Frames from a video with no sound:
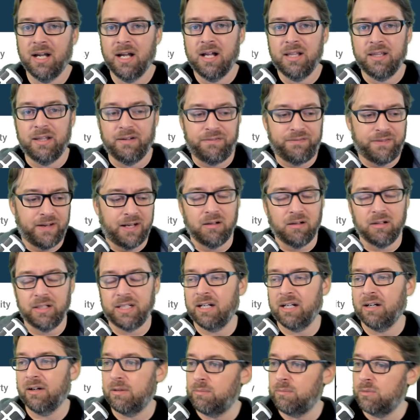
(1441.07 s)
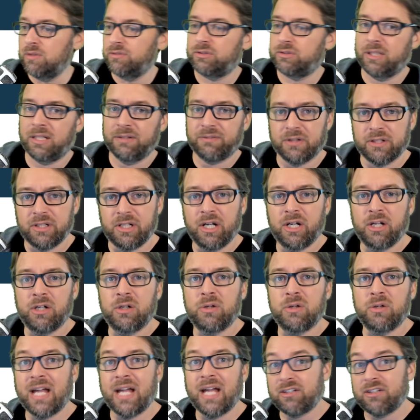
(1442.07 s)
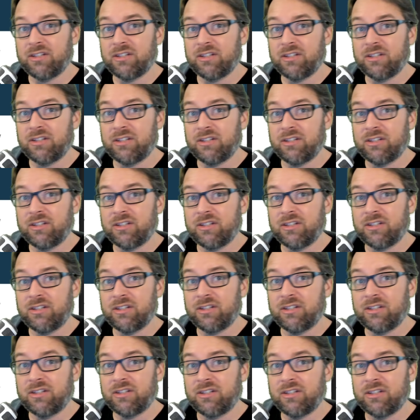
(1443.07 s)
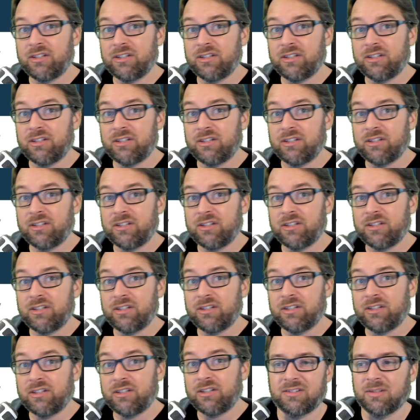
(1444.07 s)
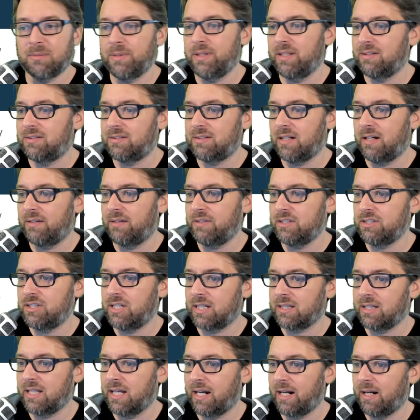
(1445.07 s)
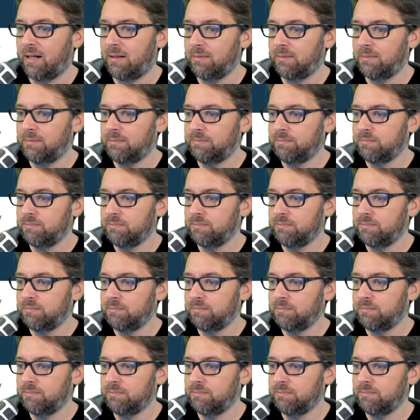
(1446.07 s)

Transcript: they fail here and move to a different node, that sort of problem, you can look at some of this stuff and check that out.